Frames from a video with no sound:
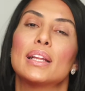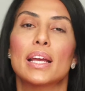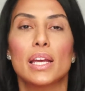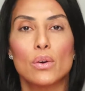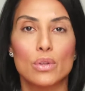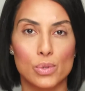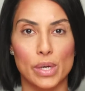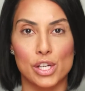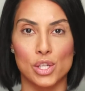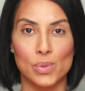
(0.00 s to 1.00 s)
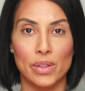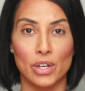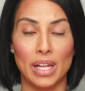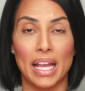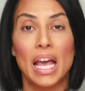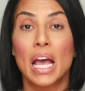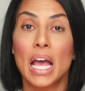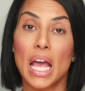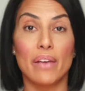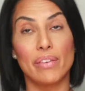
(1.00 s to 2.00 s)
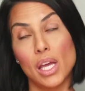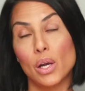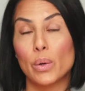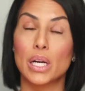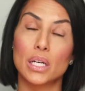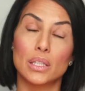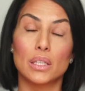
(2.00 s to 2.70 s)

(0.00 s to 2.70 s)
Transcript: Like, you know those questions when they're like, if you were